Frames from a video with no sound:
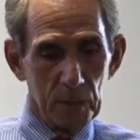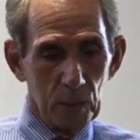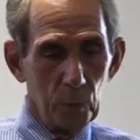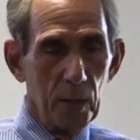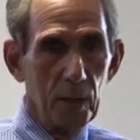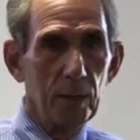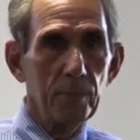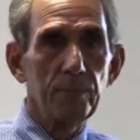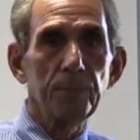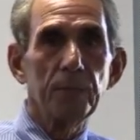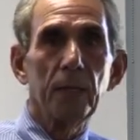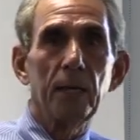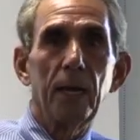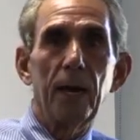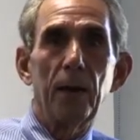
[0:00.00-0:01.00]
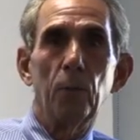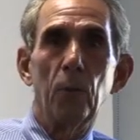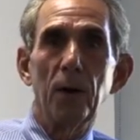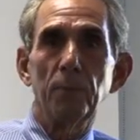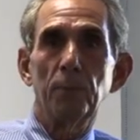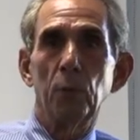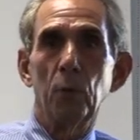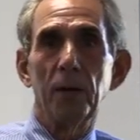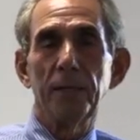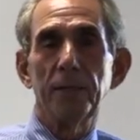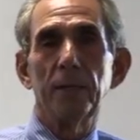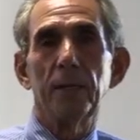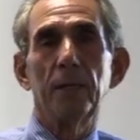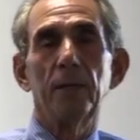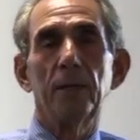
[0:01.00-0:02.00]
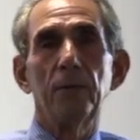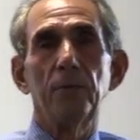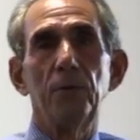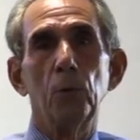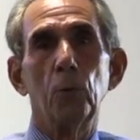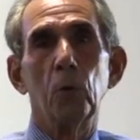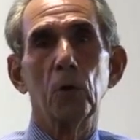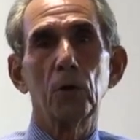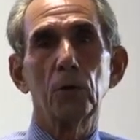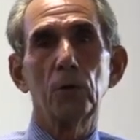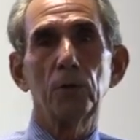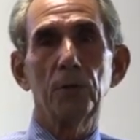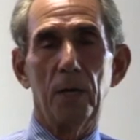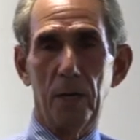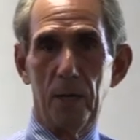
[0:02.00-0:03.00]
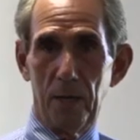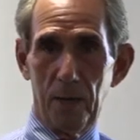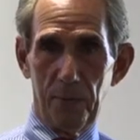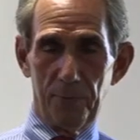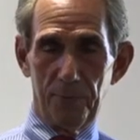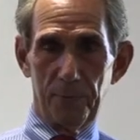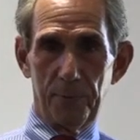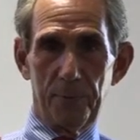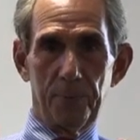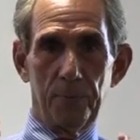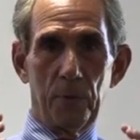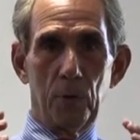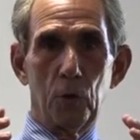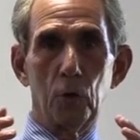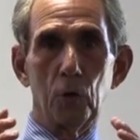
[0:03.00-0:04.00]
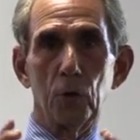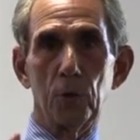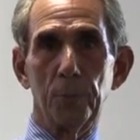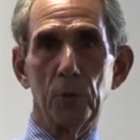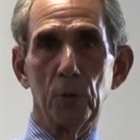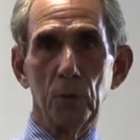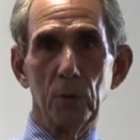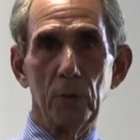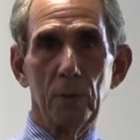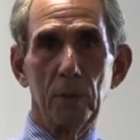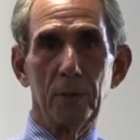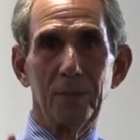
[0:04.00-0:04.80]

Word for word: Well, at one point, the world of herbal